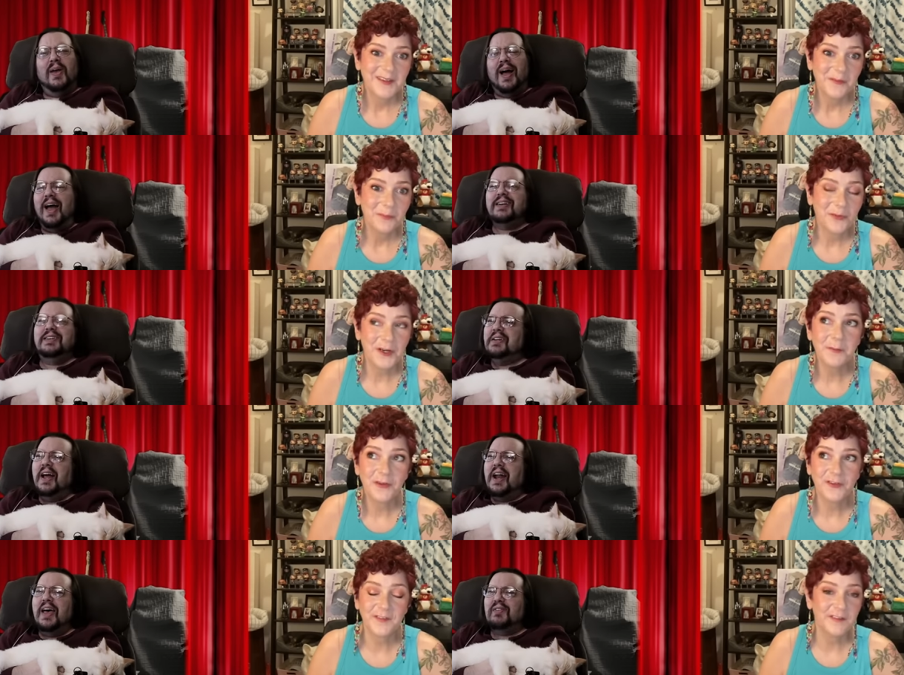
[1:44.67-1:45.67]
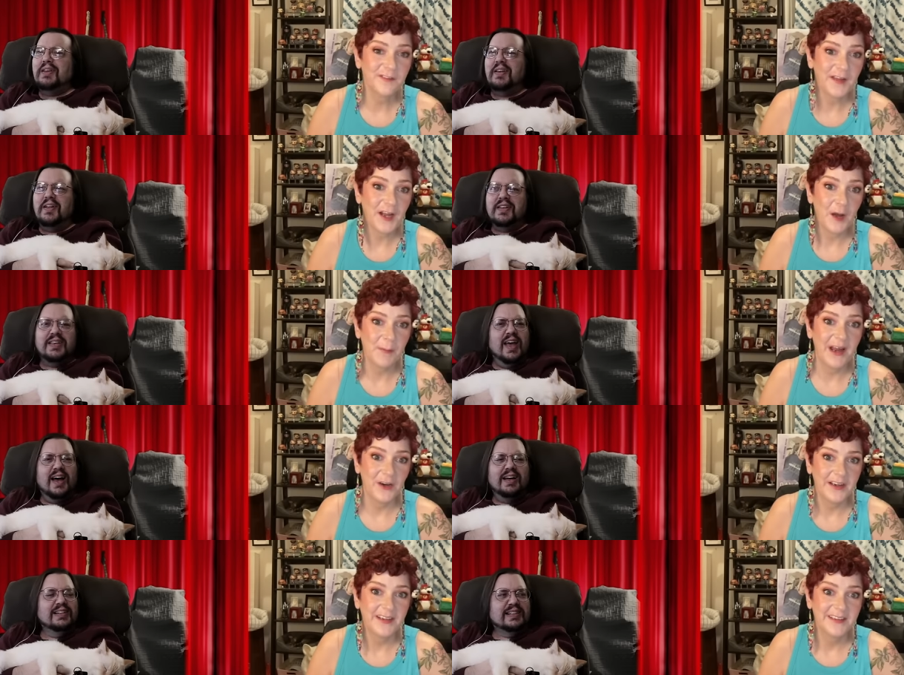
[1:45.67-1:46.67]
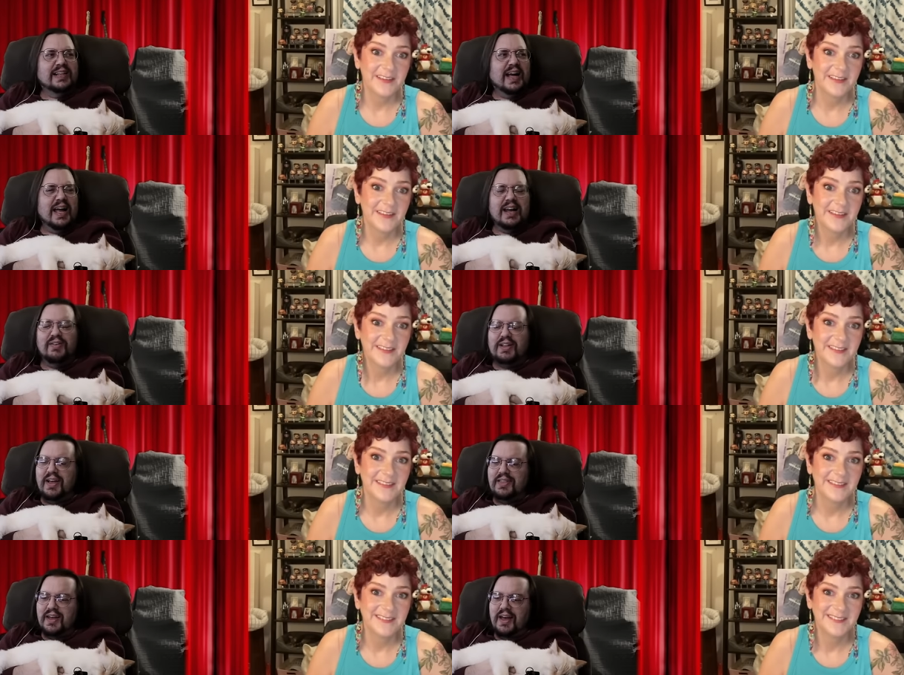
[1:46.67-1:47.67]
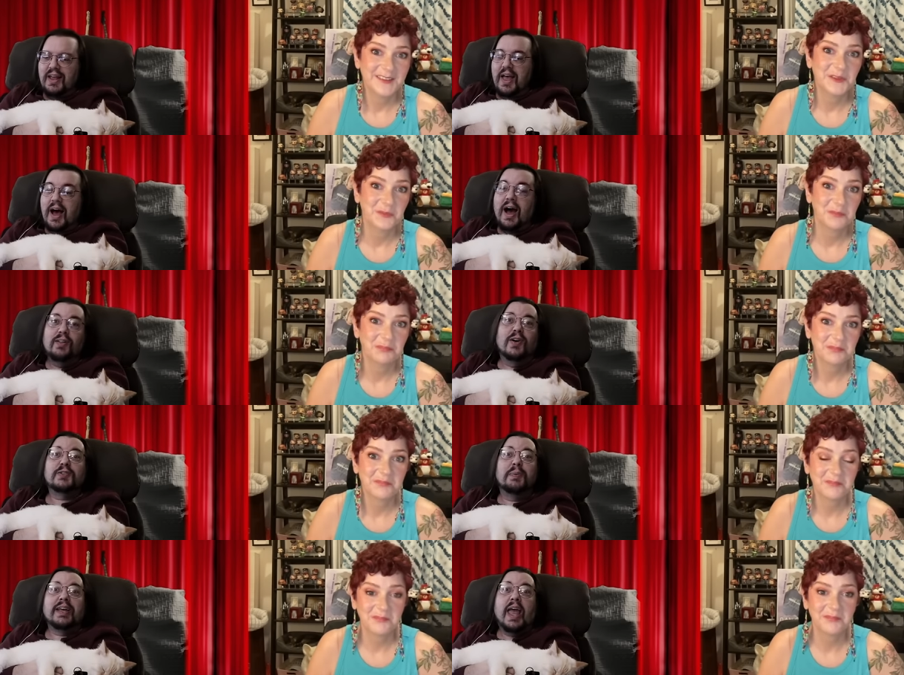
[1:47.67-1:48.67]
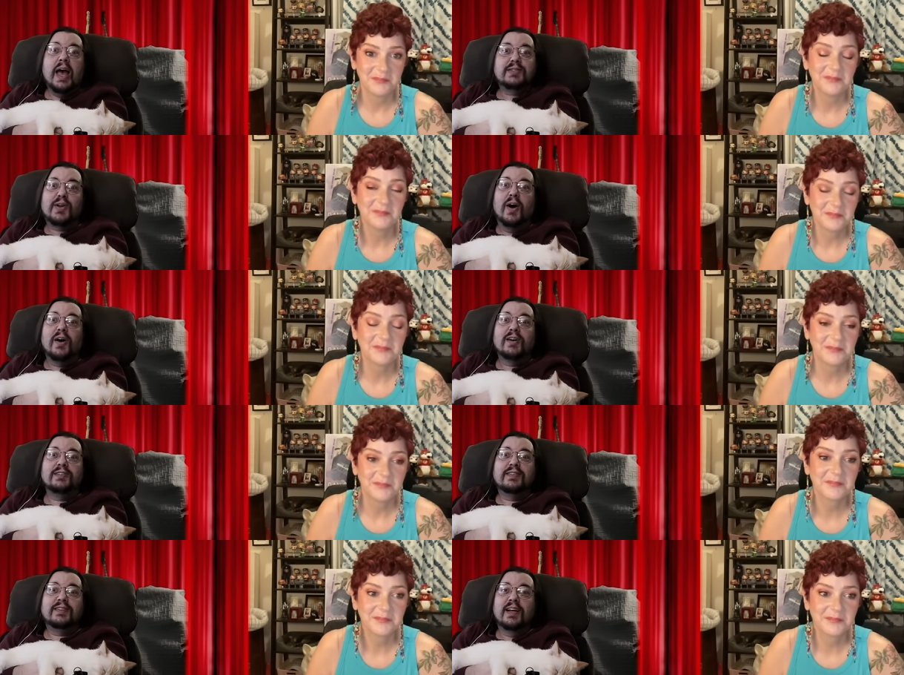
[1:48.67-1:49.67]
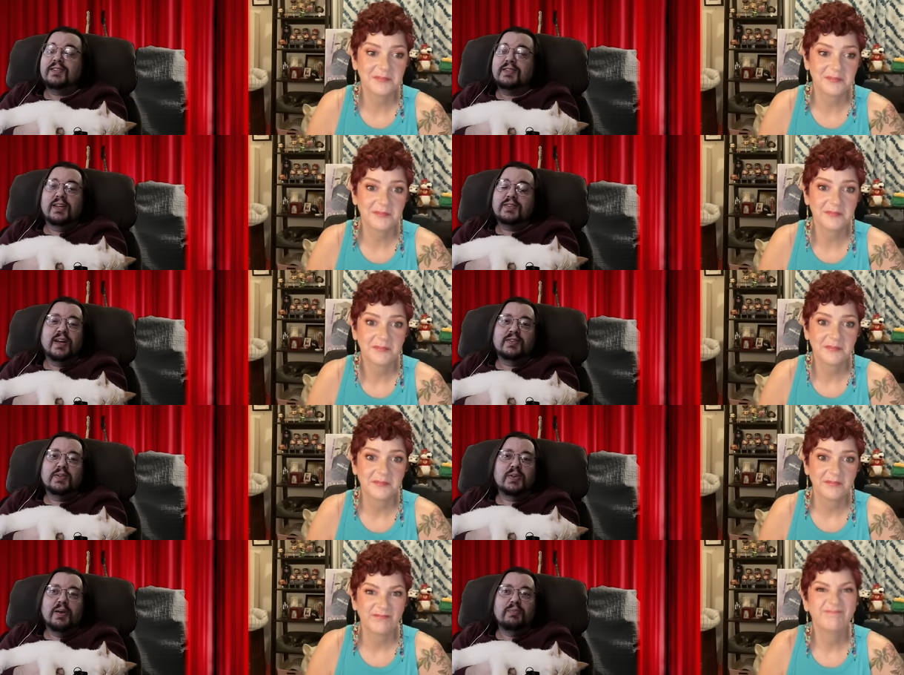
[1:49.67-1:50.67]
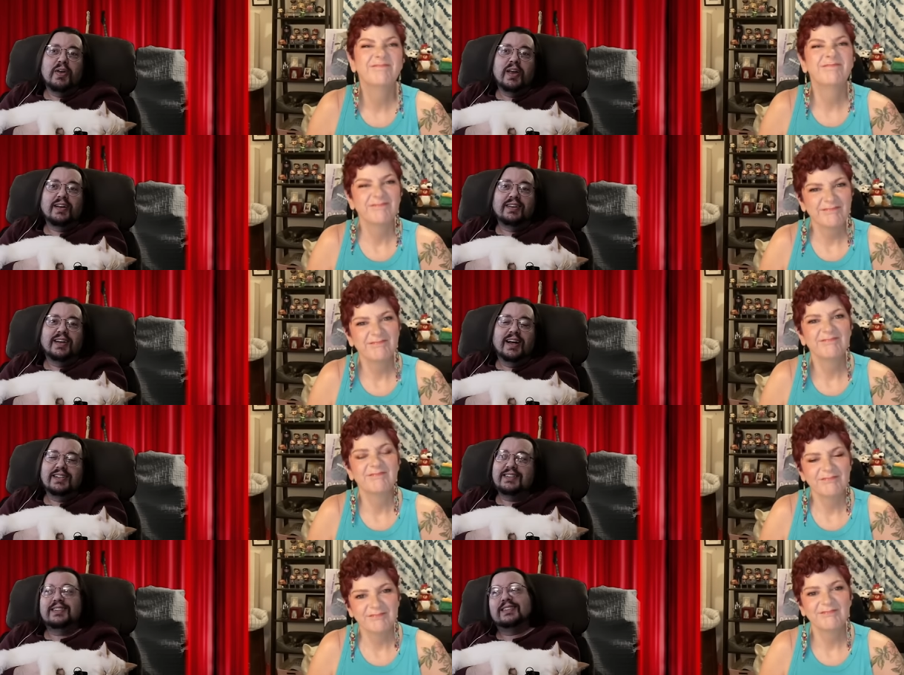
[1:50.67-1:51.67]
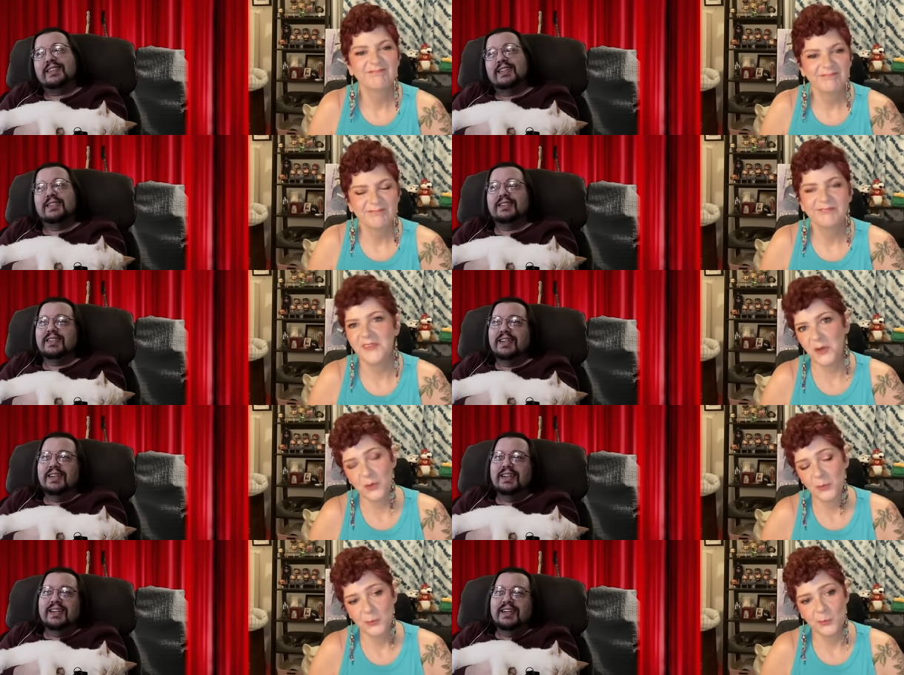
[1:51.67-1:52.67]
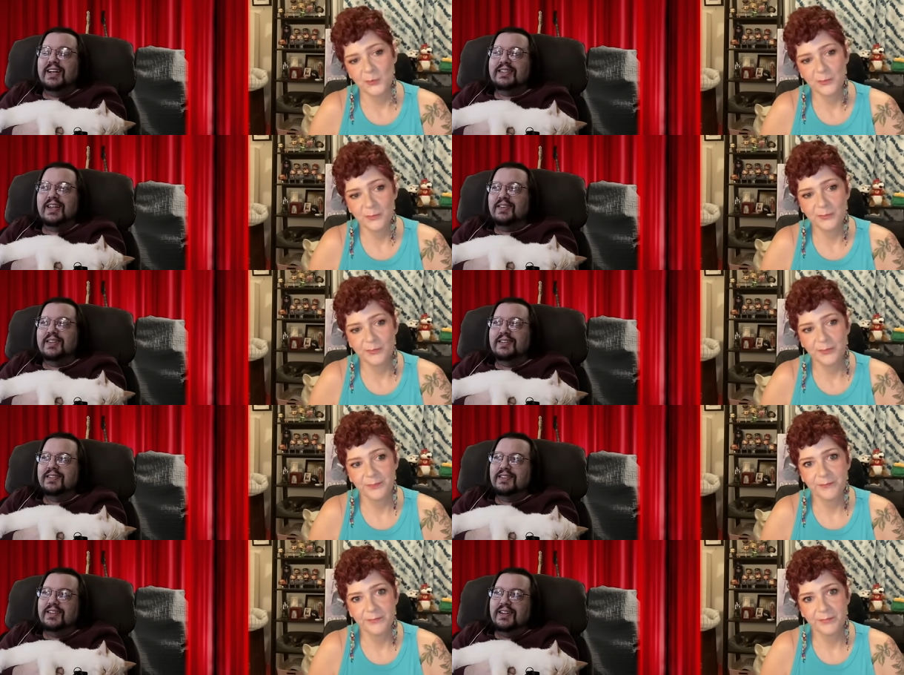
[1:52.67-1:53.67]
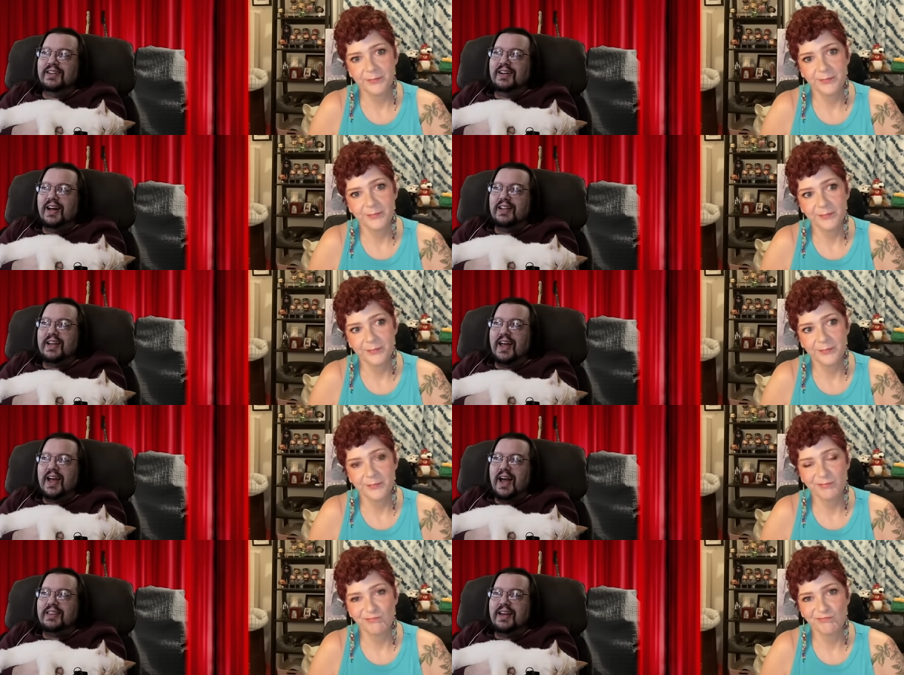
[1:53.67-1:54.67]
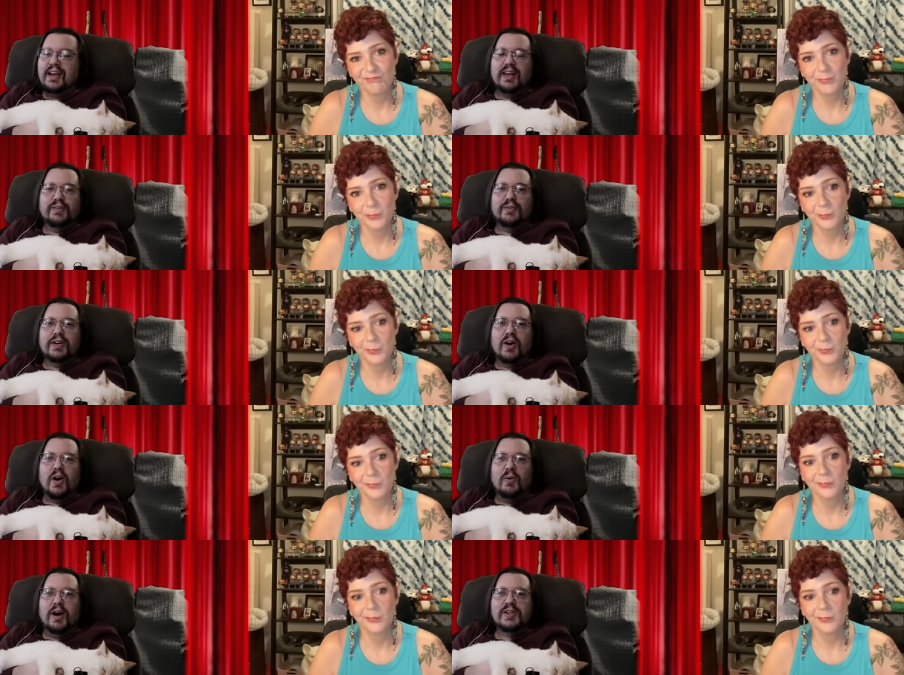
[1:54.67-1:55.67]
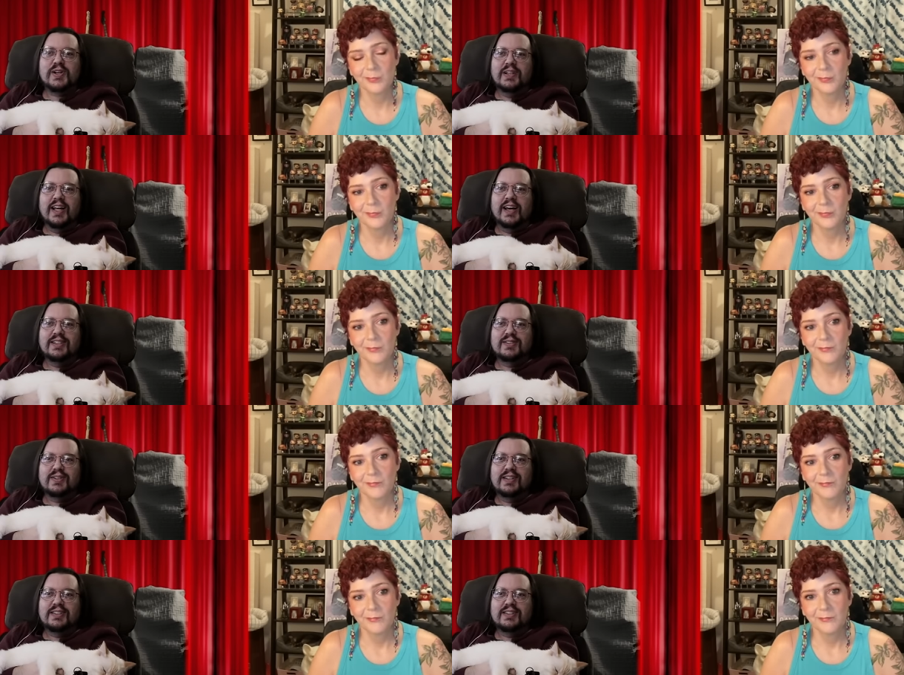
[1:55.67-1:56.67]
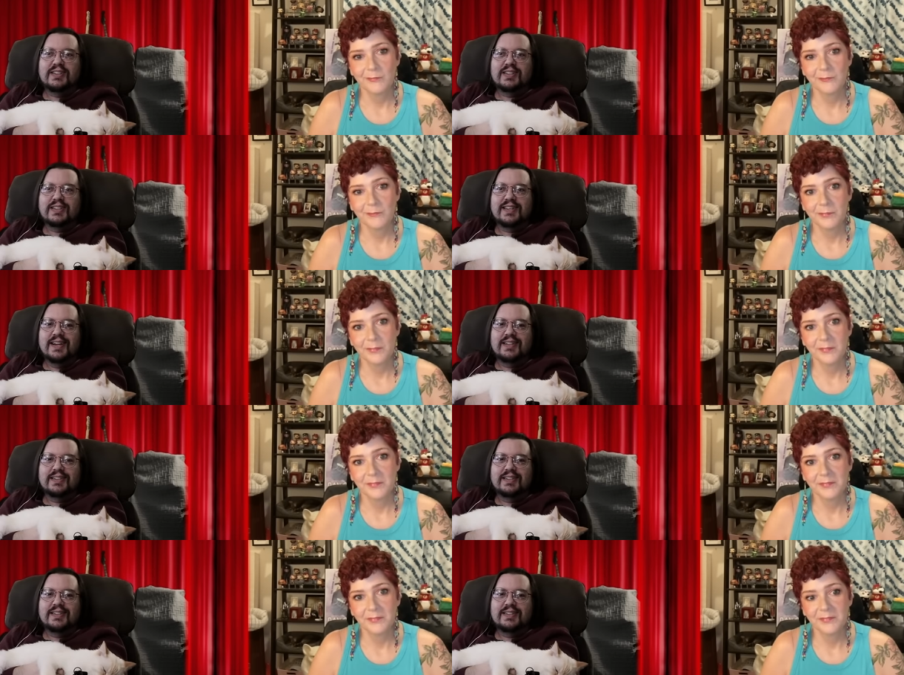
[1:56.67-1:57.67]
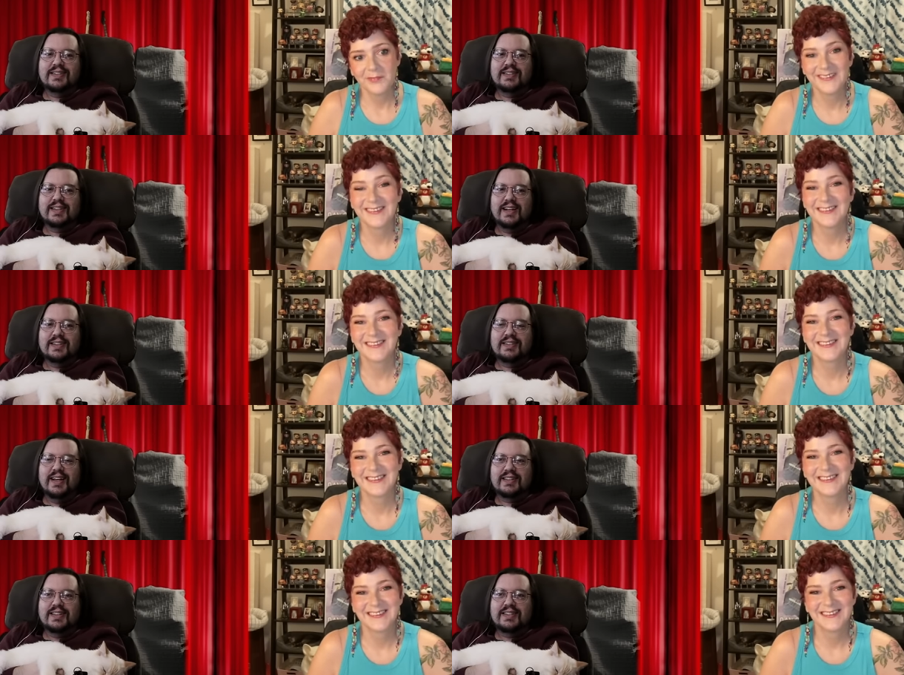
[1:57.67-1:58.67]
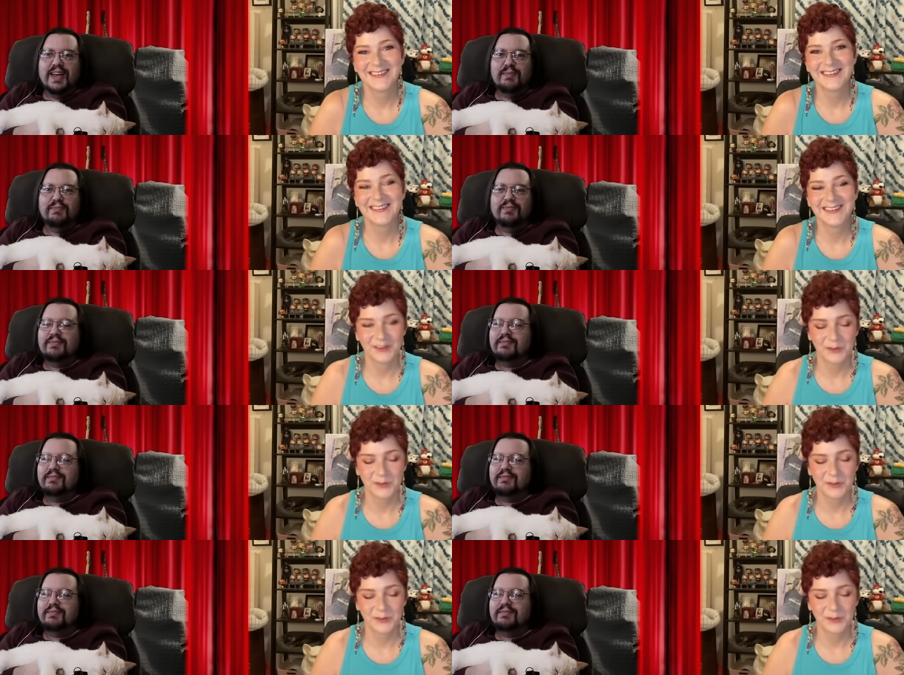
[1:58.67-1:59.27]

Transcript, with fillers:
Speaker 1: I did pretty much since they got married. I didn't have anything like that. I lost my gas card. That's that's not the same thing. I it's, it's no. it's not the I like I, I think I got a free car wash on that, so that's that's not not not the same